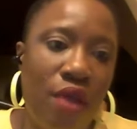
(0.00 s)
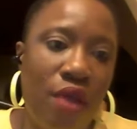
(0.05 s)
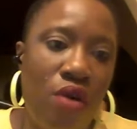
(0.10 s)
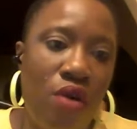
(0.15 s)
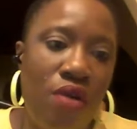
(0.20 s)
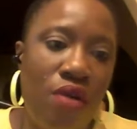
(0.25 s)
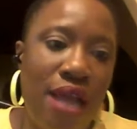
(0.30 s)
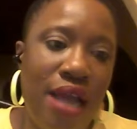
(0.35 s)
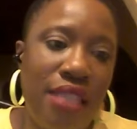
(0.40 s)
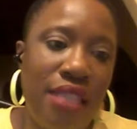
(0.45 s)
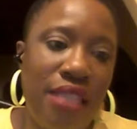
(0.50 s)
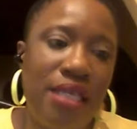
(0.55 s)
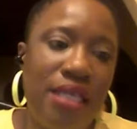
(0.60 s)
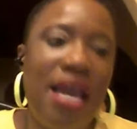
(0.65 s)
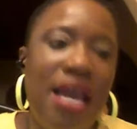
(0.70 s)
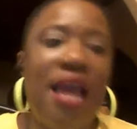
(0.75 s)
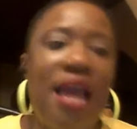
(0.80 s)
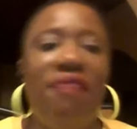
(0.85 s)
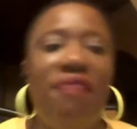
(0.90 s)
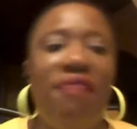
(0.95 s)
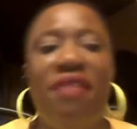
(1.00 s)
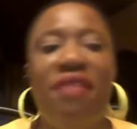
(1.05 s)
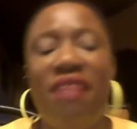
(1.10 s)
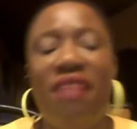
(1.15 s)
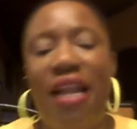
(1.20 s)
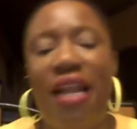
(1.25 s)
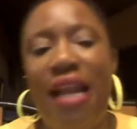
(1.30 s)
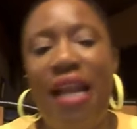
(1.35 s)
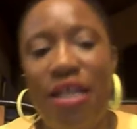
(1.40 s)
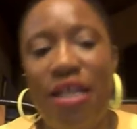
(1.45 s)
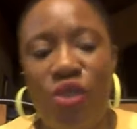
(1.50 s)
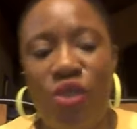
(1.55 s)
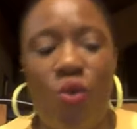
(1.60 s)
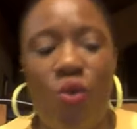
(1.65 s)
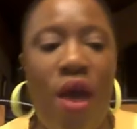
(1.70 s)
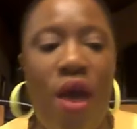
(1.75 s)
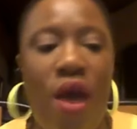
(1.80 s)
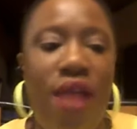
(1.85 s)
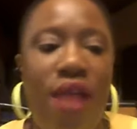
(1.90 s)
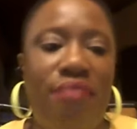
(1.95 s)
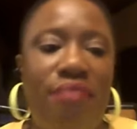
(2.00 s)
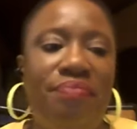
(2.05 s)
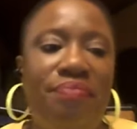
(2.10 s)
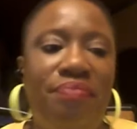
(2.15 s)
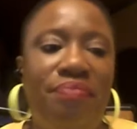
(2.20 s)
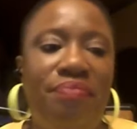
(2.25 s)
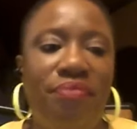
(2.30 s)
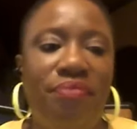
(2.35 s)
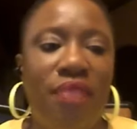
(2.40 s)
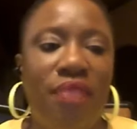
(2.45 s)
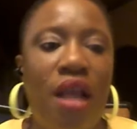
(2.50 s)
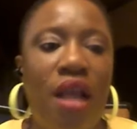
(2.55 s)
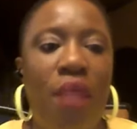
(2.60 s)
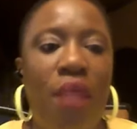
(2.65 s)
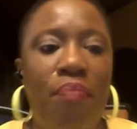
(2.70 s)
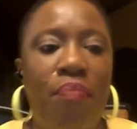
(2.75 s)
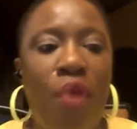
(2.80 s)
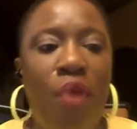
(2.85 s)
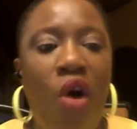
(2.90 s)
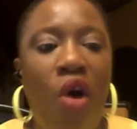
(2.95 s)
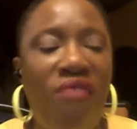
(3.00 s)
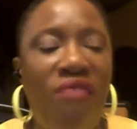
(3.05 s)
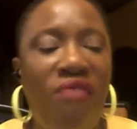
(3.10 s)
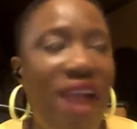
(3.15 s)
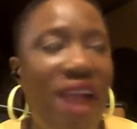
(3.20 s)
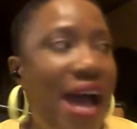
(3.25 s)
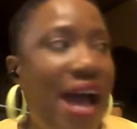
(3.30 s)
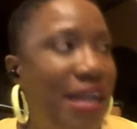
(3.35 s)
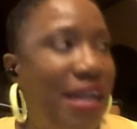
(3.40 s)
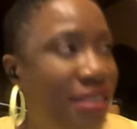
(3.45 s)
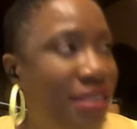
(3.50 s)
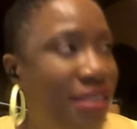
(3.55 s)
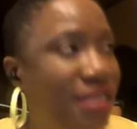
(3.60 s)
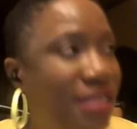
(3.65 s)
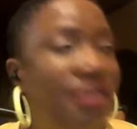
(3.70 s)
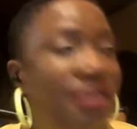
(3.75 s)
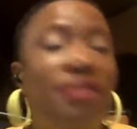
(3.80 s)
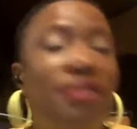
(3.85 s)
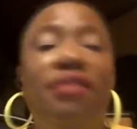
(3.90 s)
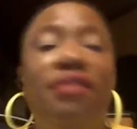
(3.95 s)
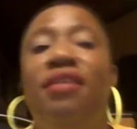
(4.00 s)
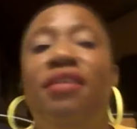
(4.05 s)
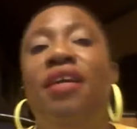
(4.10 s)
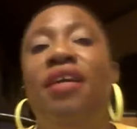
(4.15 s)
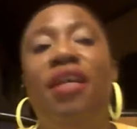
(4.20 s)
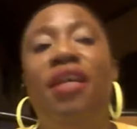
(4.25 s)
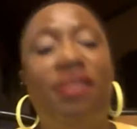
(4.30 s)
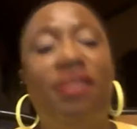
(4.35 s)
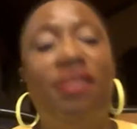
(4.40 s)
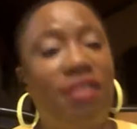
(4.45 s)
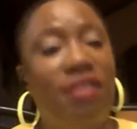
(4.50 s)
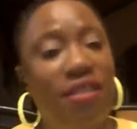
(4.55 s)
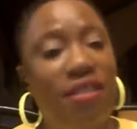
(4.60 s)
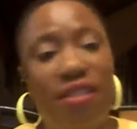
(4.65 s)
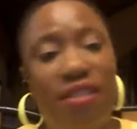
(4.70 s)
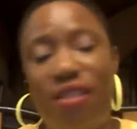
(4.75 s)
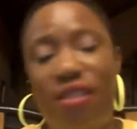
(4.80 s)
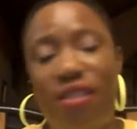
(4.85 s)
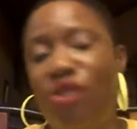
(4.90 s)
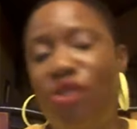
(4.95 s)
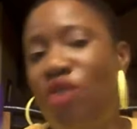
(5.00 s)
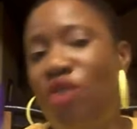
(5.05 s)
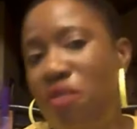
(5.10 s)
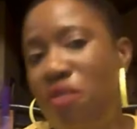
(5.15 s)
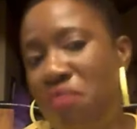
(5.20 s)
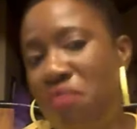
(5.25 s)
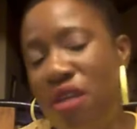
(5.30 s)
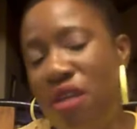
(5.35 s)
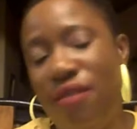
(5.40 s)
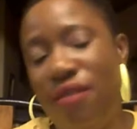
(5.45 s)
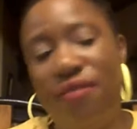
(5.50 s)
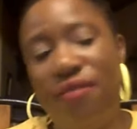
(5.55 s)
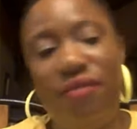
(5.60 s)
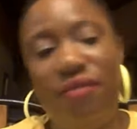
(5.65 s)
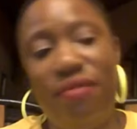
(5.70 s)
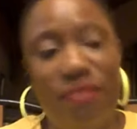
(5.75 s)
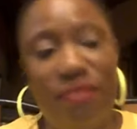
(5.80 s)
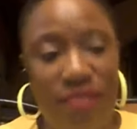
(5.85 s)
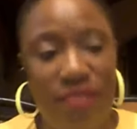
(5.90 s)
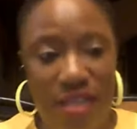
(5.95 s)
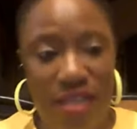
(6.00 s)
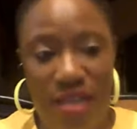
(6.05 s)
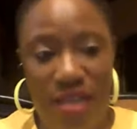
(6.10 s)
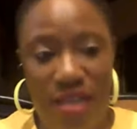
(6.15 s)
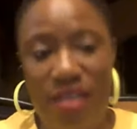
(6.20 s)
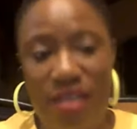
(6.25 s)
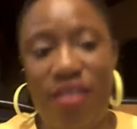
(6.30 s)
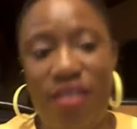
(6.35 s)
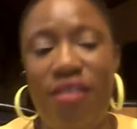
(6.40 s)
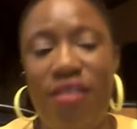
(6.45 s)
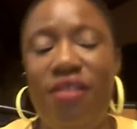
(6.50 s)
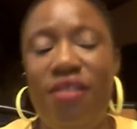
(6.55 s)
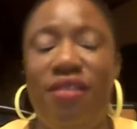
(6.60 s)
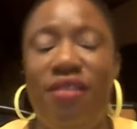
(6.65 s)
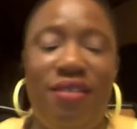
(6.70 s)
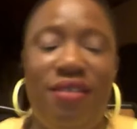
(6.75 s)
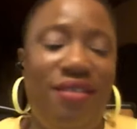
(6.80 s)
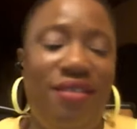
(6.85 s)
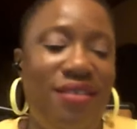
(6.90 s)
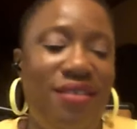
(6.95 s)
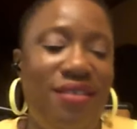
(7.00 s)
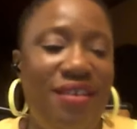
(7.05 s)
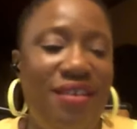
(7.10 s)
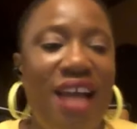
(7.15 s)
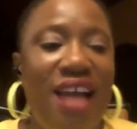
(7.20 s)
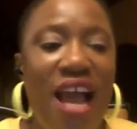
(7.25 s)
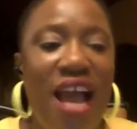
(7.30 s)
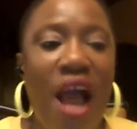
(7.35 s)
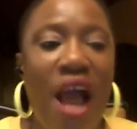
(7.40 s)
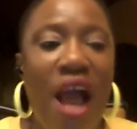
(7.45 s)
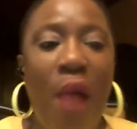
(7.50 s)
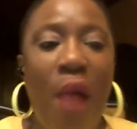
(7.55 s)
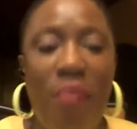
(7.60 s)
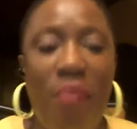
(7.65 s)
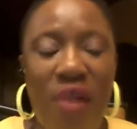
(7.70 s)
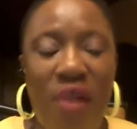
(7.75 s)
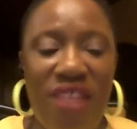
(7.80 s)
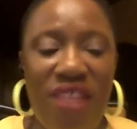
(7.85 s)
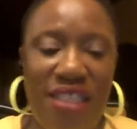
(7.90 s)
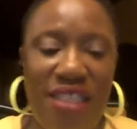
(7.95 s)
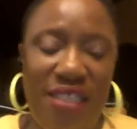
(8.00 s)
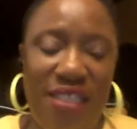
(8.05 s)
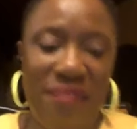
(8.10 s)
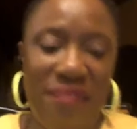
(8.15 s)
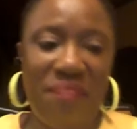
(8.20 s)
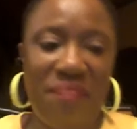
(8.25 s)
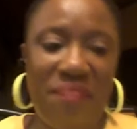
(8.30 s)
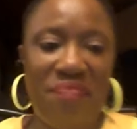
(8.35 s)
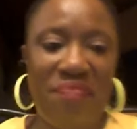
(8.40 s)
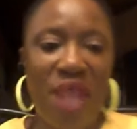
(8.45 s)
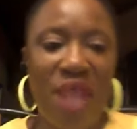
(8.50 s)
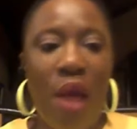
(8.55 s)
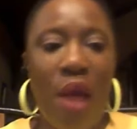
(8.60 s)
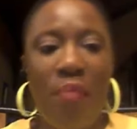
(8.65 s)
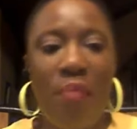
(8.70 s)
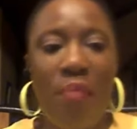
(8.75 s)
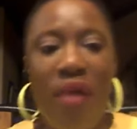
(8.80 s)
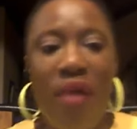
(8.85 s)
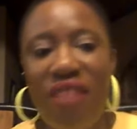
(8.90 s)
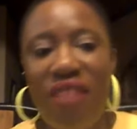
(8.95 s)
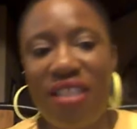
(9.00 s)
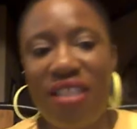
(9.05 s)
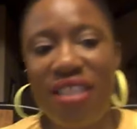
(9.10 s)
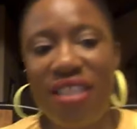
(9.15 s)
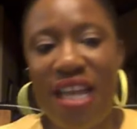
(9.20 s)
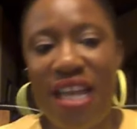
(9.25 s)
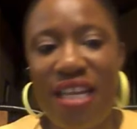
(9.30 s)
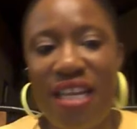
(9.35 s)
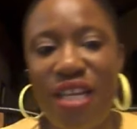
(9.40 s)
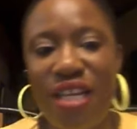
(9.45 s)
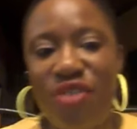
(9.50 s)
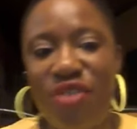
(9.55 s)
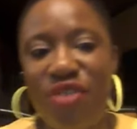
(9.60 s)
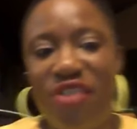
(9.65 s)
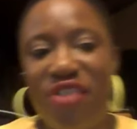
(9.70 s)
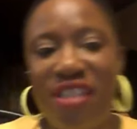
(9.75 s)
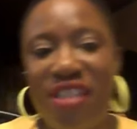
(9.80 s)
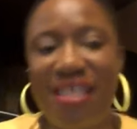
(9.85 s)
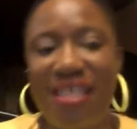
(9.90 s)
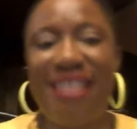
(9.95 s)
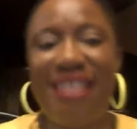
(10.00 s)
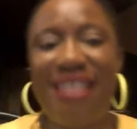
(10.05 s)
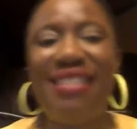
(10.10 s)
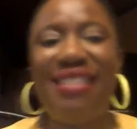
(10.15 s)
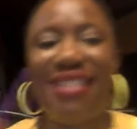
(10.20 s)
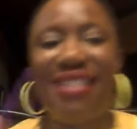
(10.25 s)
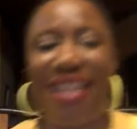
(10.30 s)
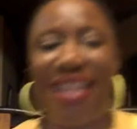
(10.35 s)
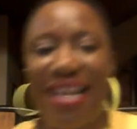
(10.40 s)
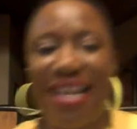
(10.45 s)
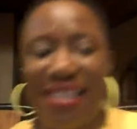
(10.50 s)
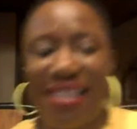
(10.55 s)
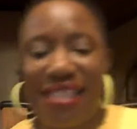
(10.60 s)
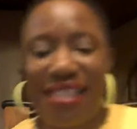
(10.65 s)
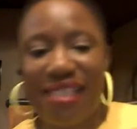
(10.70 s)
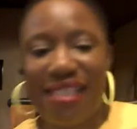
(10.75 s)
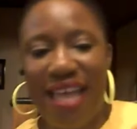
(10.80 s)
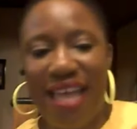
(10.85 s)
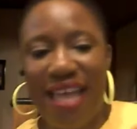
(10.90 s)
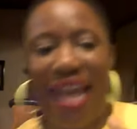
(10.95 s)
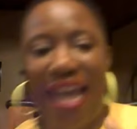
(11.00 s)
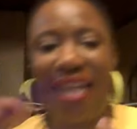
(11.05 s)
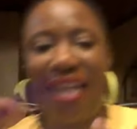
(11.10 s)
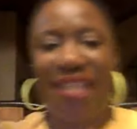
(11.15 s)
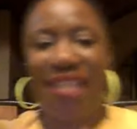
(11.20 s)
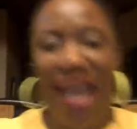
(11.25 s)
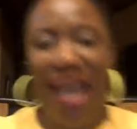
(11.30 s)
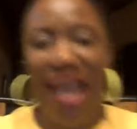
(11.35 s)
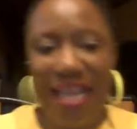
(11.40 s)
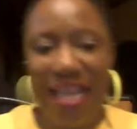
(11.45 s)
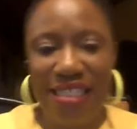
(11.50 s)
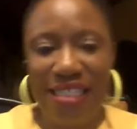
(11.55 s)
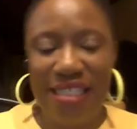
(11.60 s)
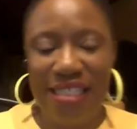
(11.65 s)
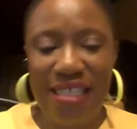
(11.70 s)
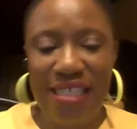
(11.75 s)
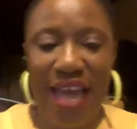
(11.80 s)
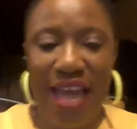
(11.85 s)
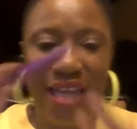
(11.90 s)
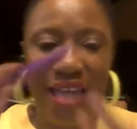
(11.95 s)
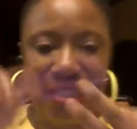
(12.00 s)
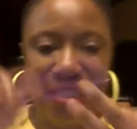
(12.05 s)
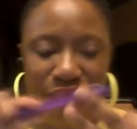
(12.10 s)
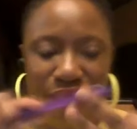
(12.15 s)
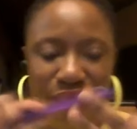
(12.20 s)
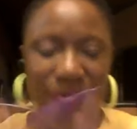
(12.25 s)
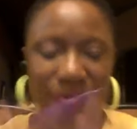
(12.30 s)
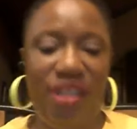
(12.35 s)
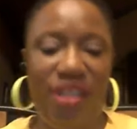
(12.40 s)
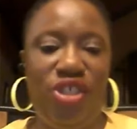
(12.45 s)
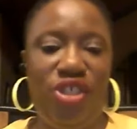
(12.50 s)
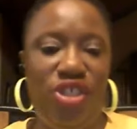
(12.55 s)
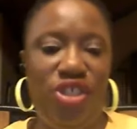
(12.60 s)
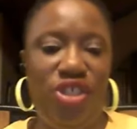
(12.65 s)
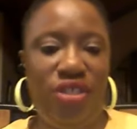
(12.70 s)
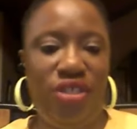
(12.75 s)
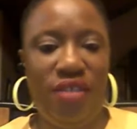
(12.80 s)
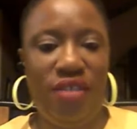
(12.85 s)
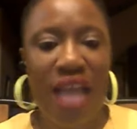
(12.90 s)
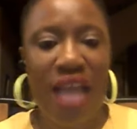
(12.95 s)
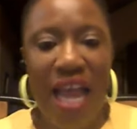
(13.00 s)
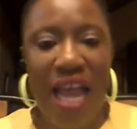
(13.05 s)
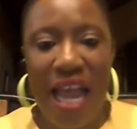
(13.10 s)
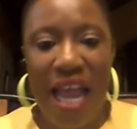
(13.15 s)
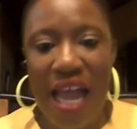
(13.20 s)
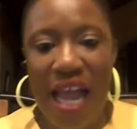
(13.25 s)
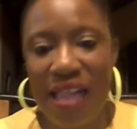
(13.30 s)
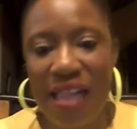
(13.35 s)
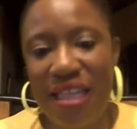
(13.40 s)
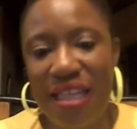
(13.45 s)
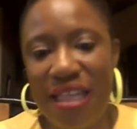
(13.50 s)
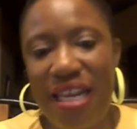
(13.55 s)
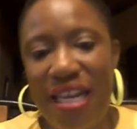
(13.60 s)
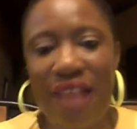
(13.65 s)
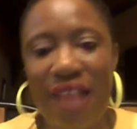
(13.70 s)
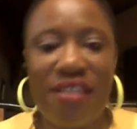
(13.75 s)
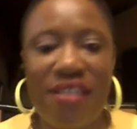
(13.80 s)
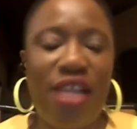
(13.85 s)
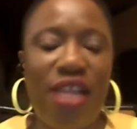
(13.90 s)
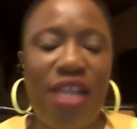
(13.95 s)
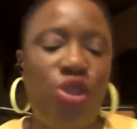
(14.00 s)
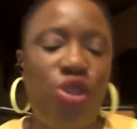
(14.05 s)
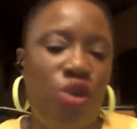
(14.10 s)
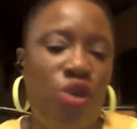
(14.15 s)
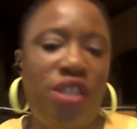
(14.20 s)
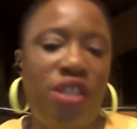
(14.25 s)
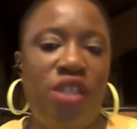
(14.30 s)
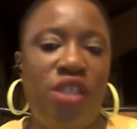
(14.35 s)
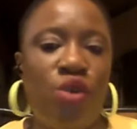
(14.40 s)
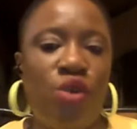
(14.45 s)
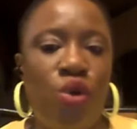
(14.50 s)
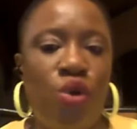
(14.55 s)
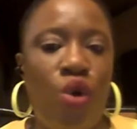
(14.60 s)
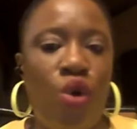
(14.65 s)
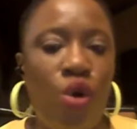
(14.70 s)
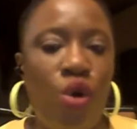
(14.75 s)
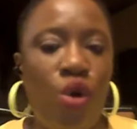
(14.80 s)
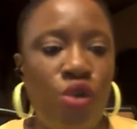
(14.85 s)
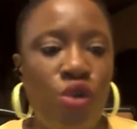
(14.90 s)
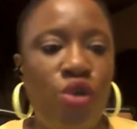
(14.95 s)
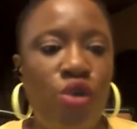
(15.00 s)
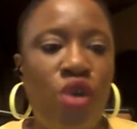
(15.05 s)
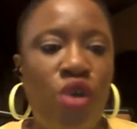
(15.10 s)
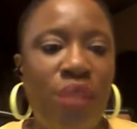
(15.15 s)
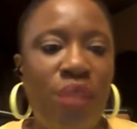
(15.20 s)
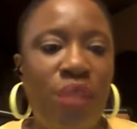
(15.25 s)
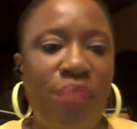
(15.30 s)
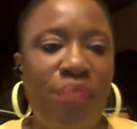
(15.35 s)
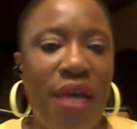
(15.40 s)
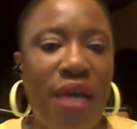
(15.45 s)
All right. And then the last one, poverty. It's written, it's not me. Here it is. Poverty. Poverty can increase stress, anxiety, and depression. Healthy lifestyle choices could also not